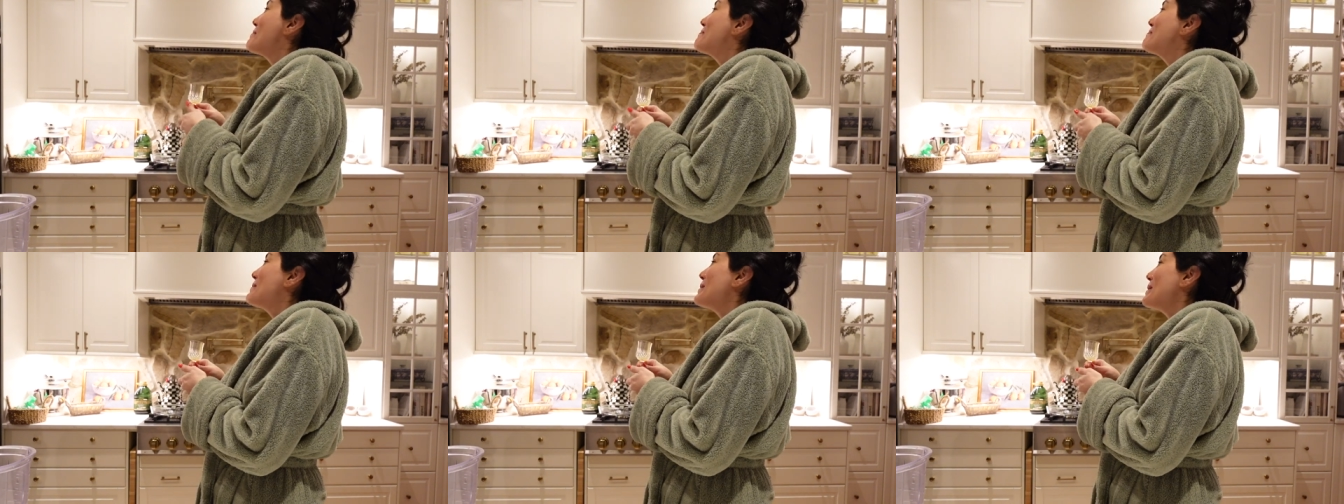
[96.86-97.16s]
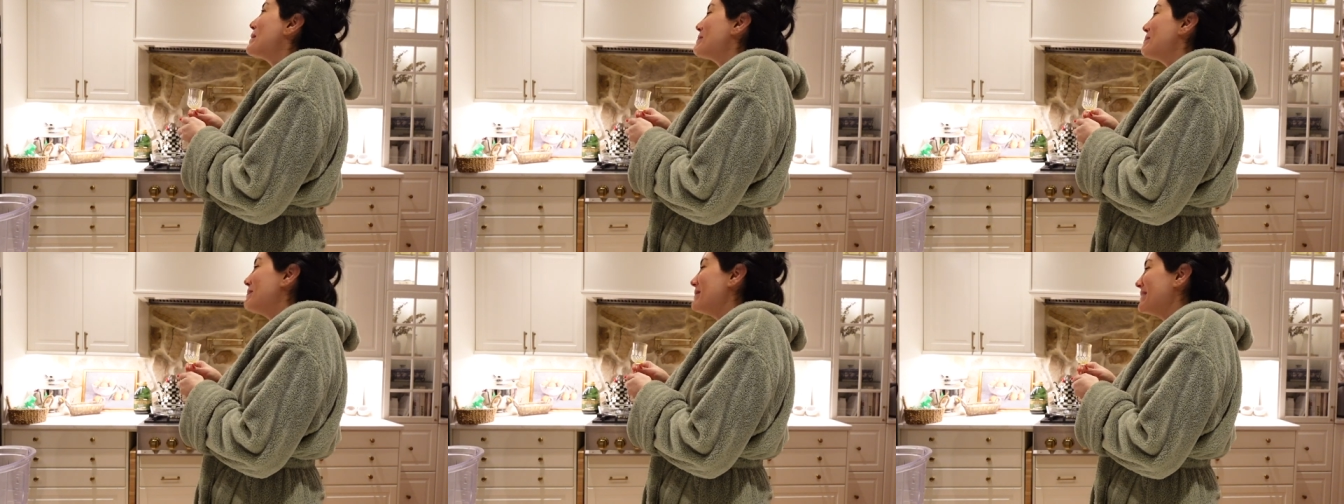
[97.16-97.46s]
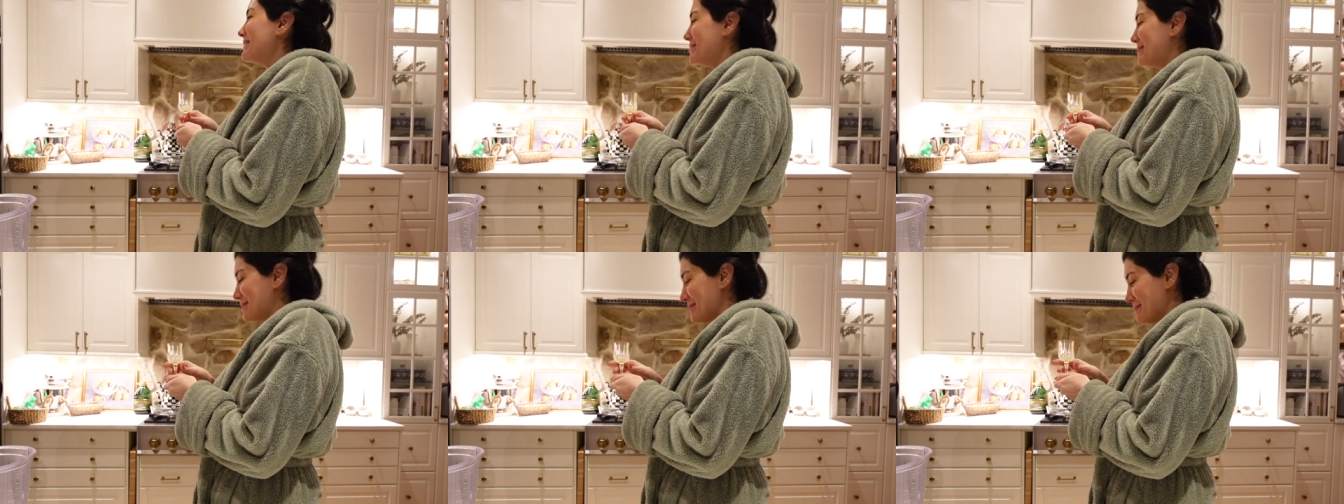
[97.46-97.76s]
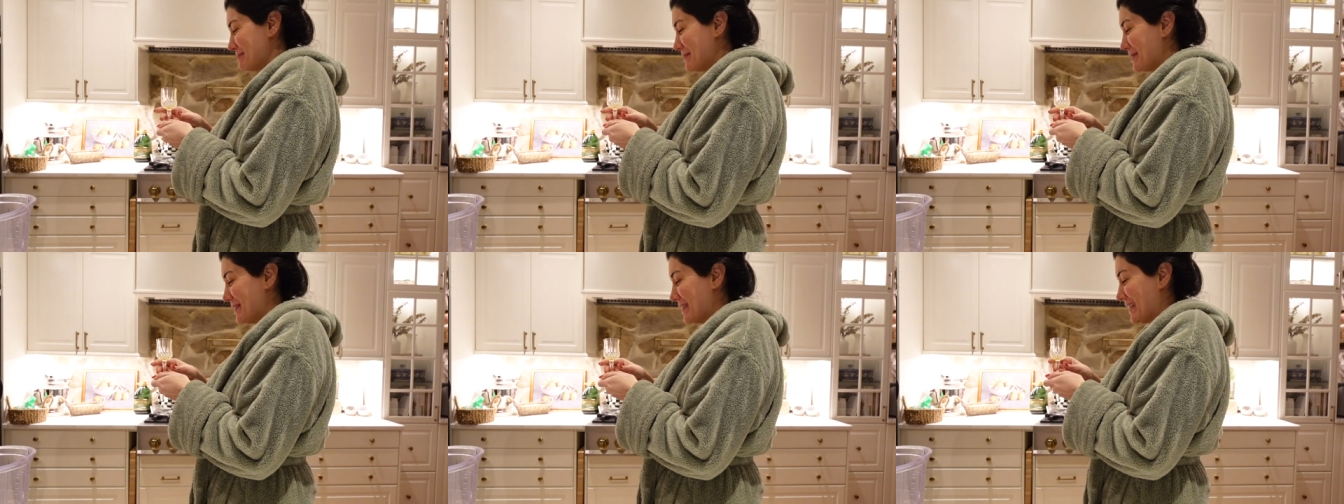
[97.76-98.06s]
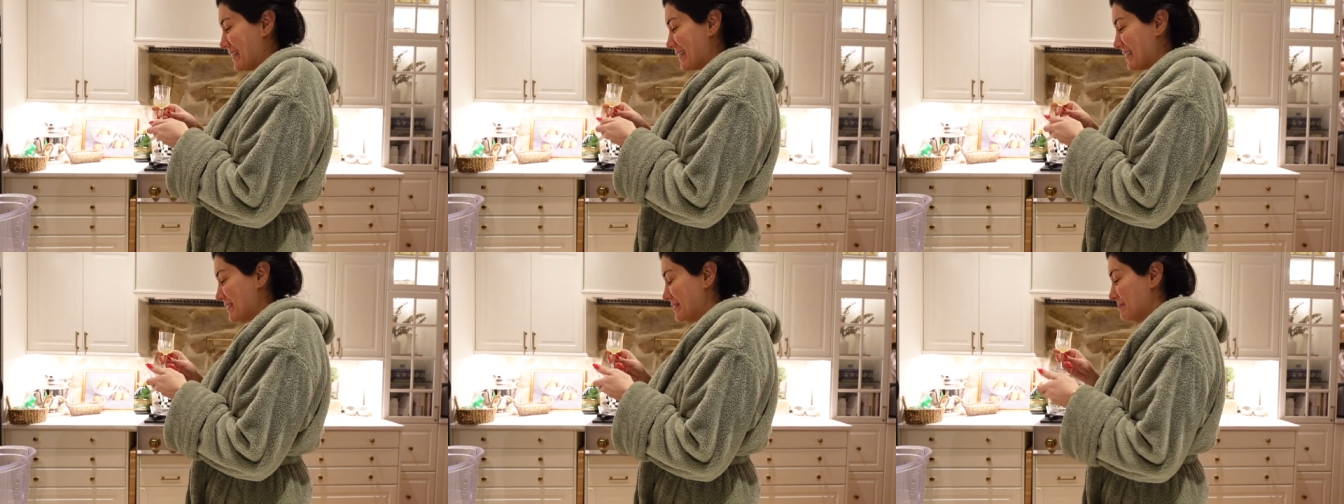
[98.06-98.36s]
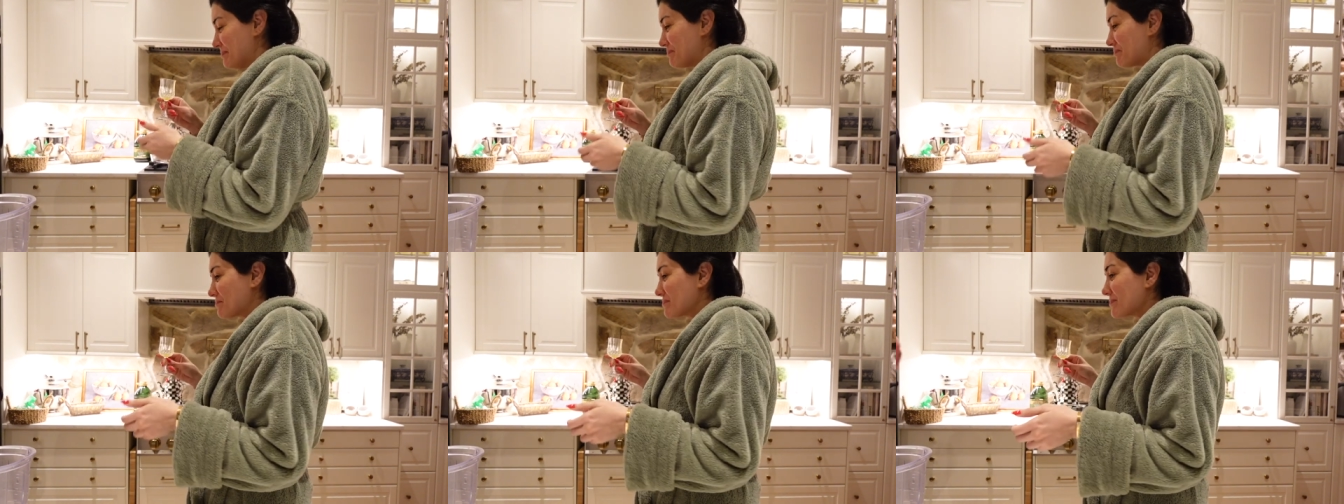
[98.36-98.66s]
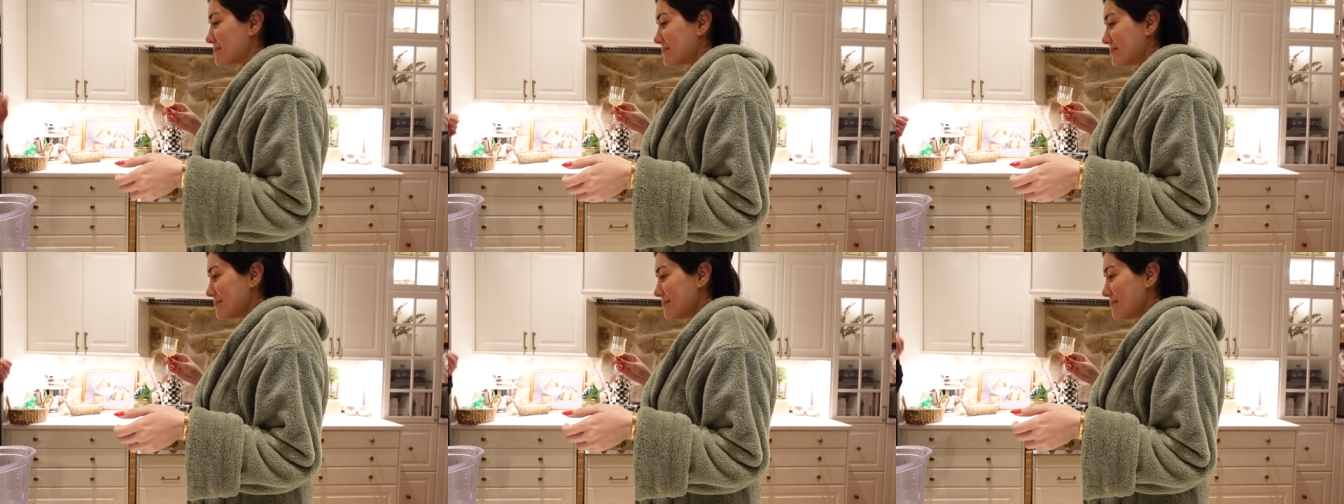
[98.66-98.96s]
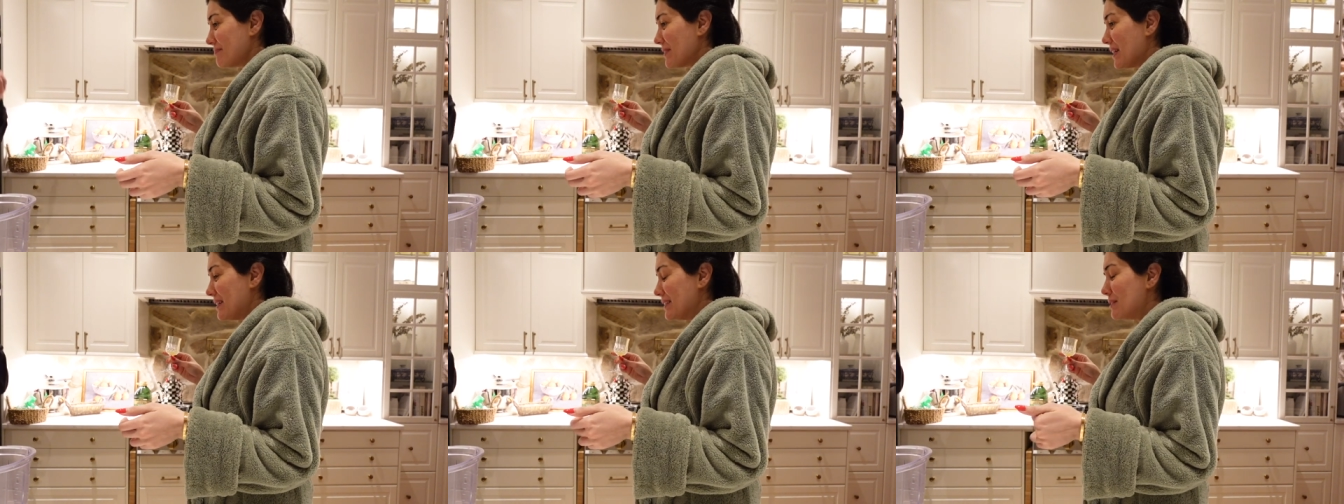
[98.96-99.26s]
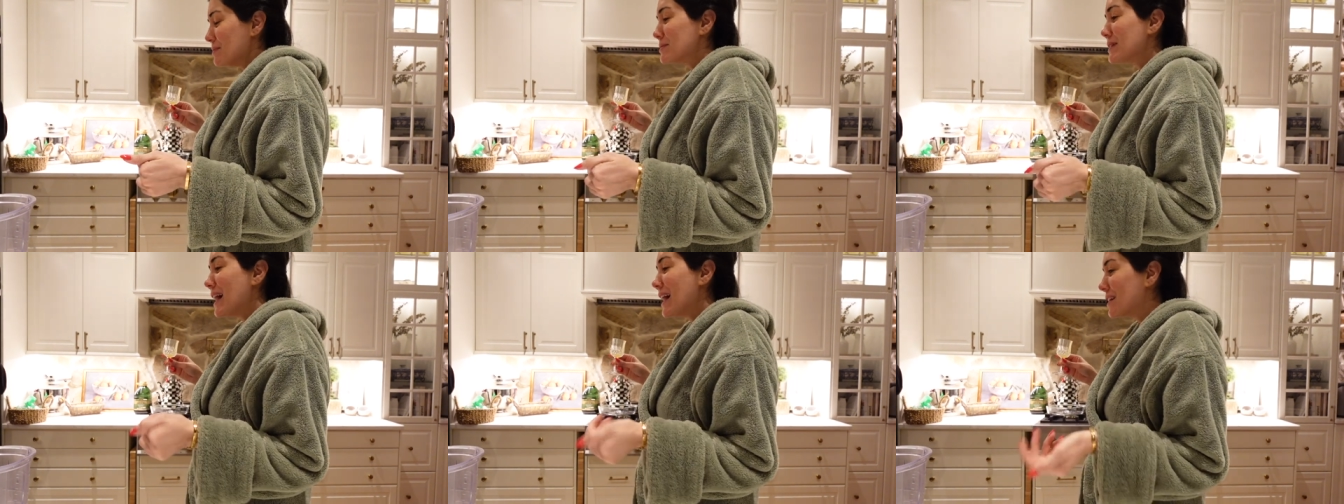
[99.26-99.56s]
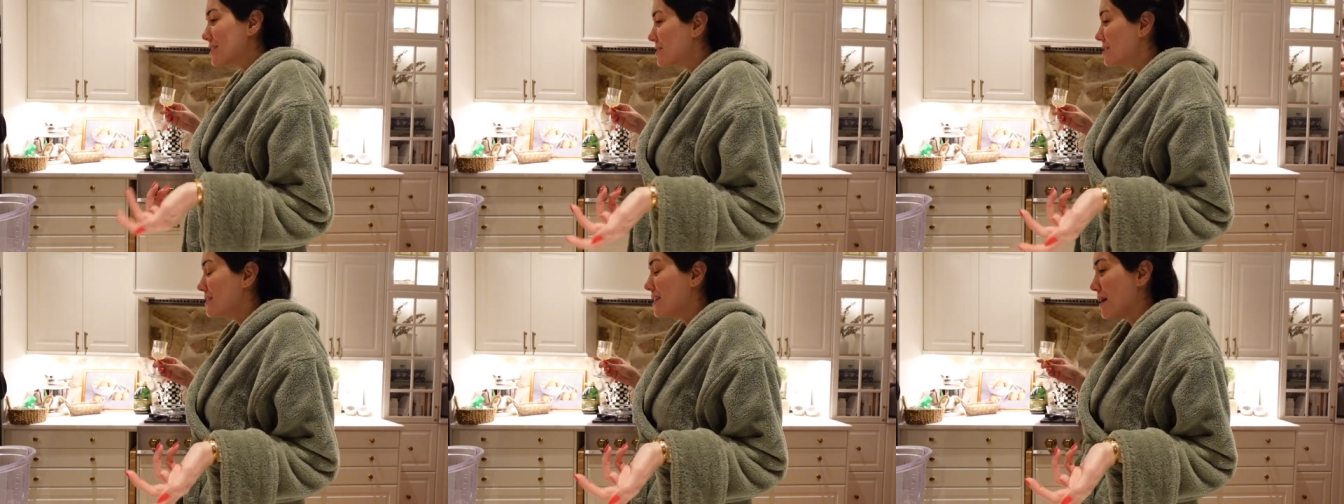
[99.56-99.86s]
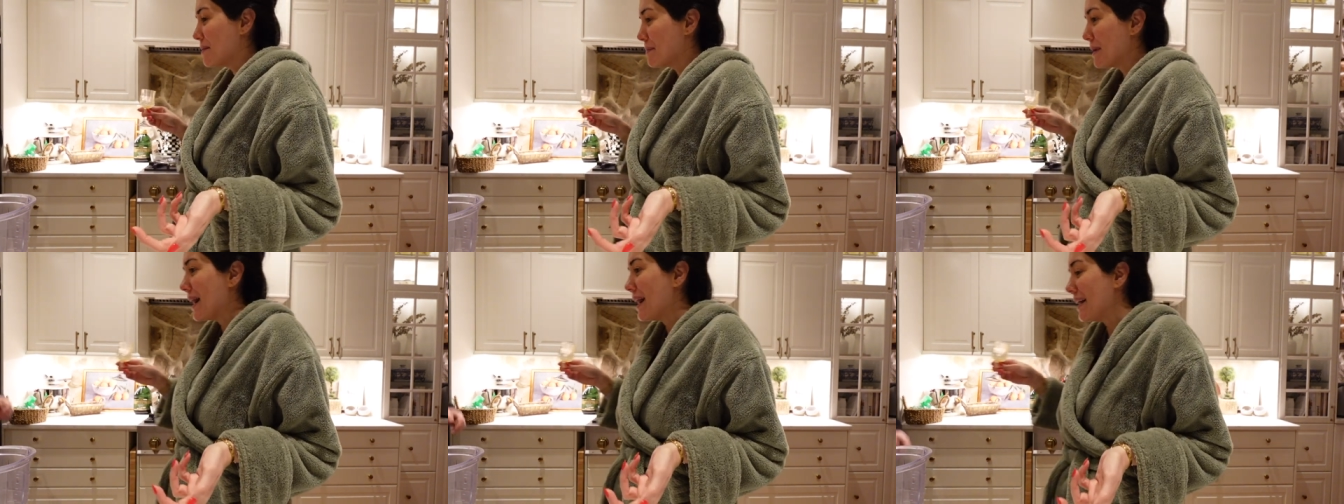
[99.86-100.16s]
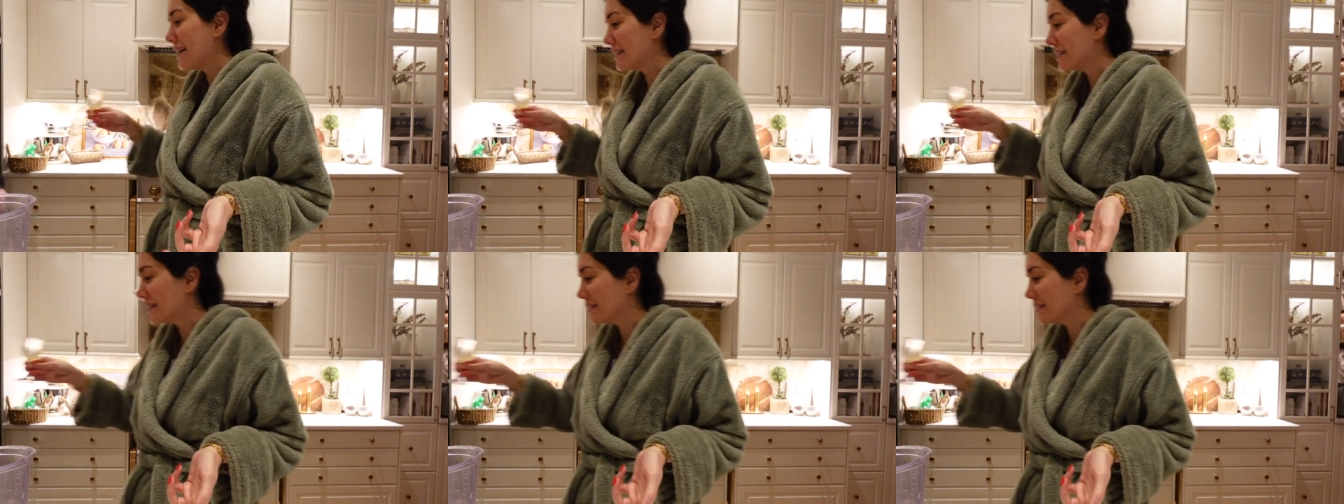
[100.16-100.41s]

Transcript: Burping turmeric. That was actually not bad.